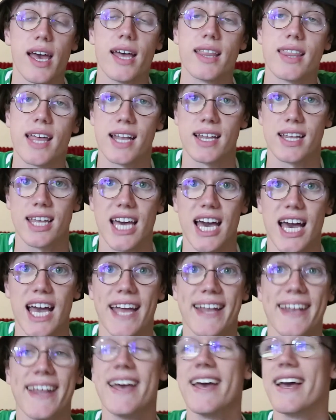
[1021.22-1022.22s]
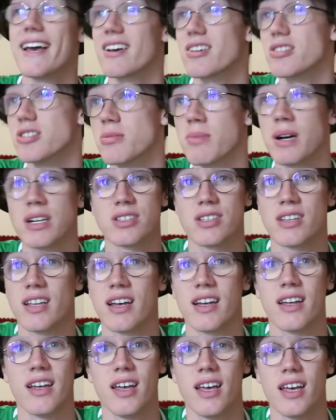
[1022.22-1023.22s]
than Kane. Could you imagine
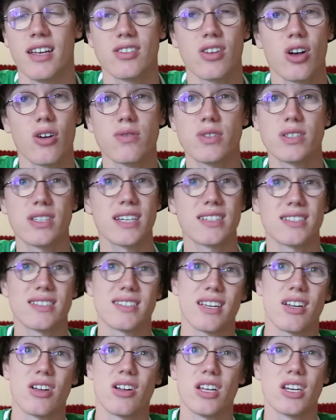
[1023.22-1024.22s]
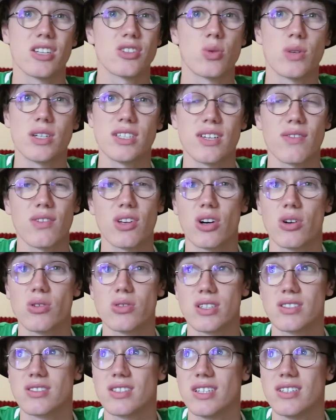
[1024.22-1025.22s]
that? He's obviously, as I said earlier, 27 goals
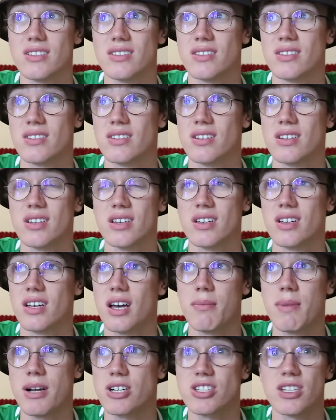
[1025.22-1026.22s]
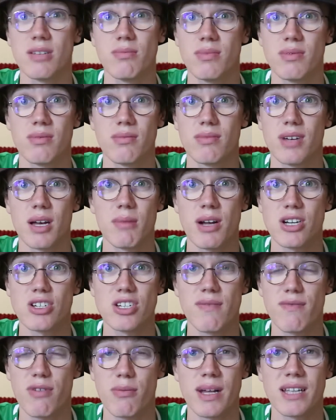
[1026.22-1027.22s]
a season. Imagine
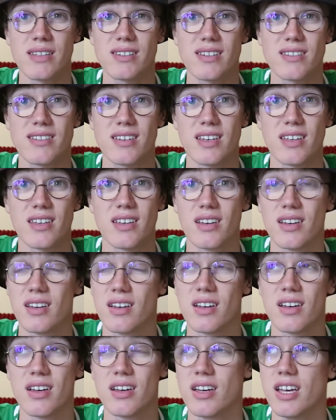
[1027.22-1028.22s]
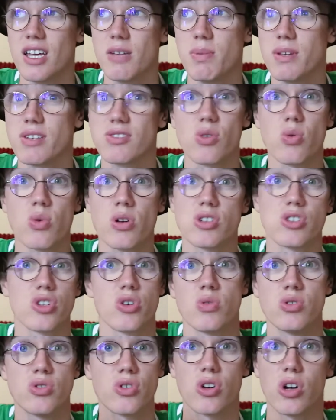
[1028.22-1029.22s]
him for Man City. He'd be scoring
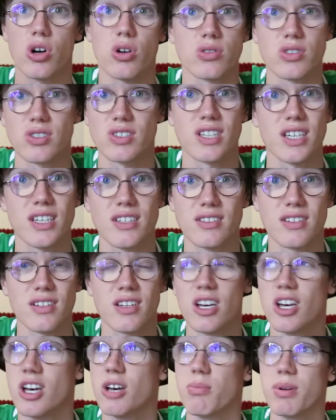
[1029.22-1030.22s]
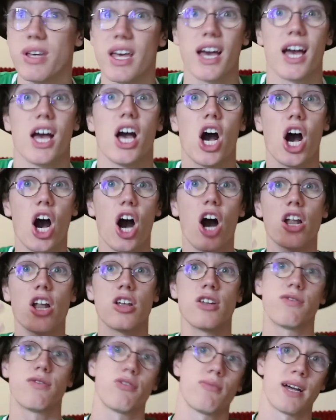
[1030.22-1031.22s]
200 goals a season. But yeah,
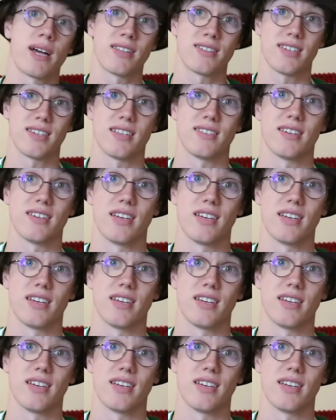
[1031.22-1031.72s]
Haaland for Man City.